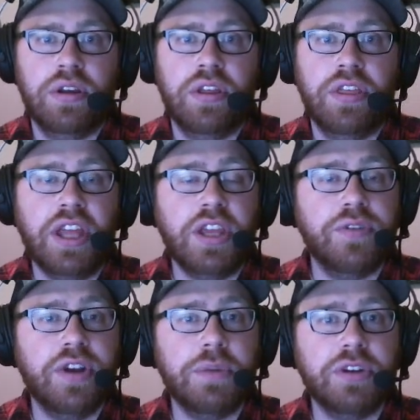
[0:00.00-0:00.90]
Thank you
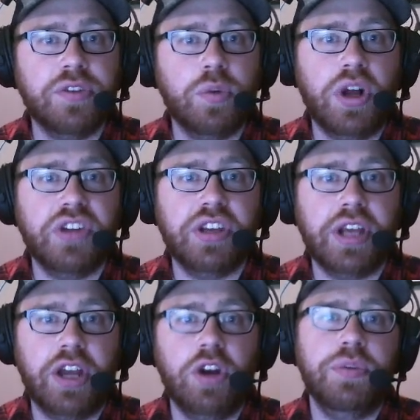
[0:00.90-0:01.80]
very much for watching.
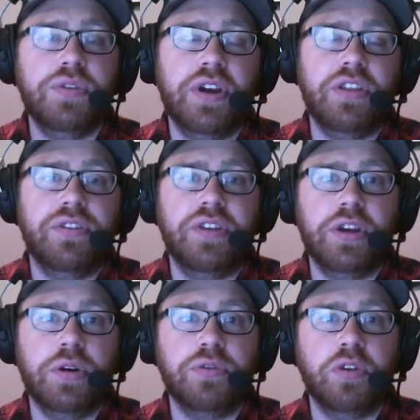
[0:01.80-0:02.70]
I hope you found this
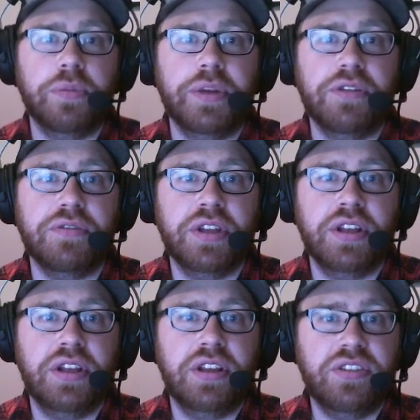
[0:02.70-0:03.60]
video informative.
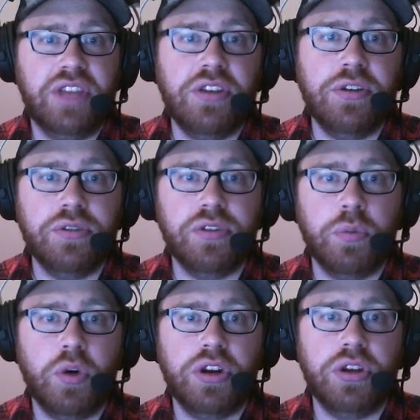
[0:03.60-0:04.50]
Stay tuned for
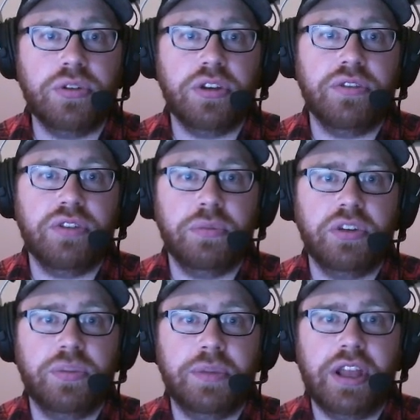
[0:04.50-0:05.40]
more news on Farming
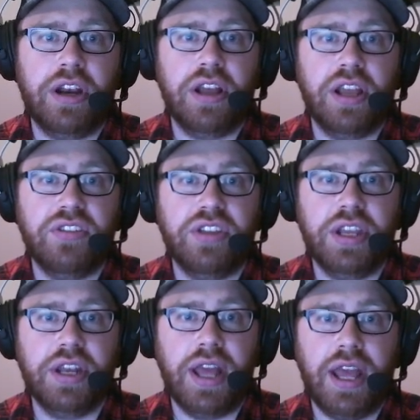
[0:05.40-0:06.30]
Simulator
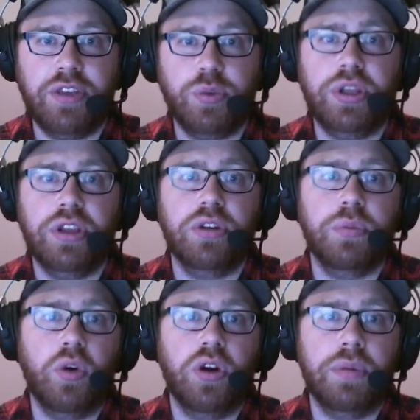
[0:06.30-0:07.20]
19 as we learn
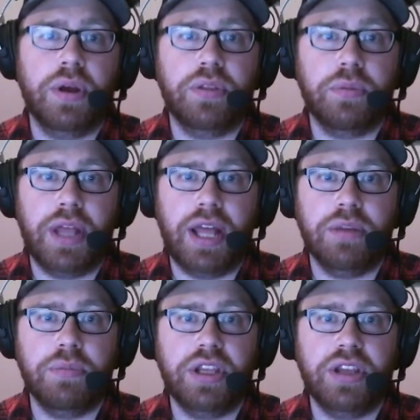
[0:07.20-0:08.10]
more about the
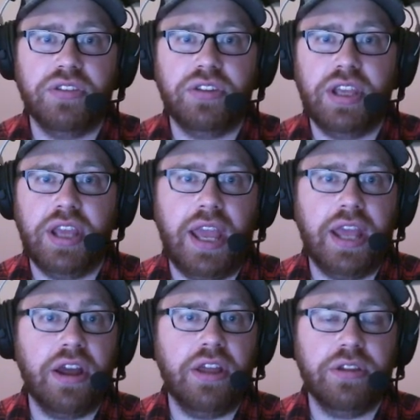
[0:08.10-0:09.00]
Platinum DLC and
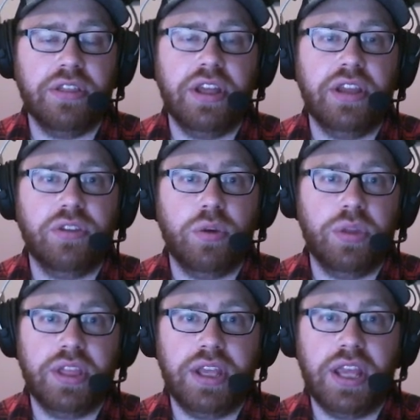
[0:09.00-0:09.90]
other things
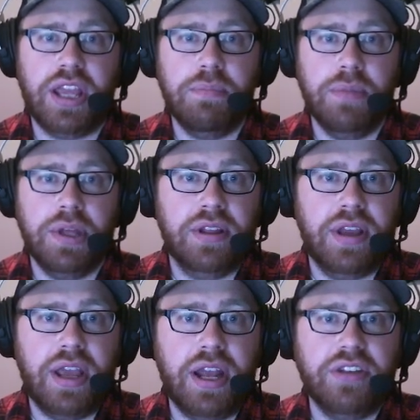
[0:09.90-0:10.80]
with the game.
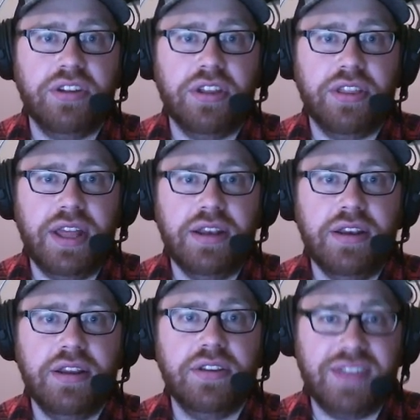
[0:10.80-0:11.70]
And until then,
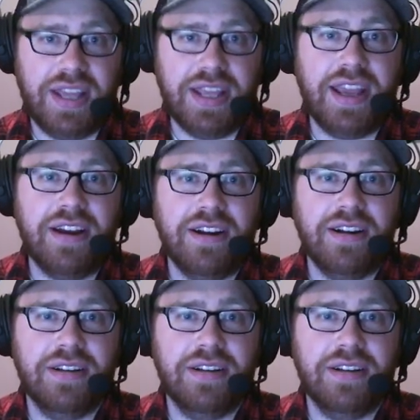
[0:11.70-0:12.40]
take care.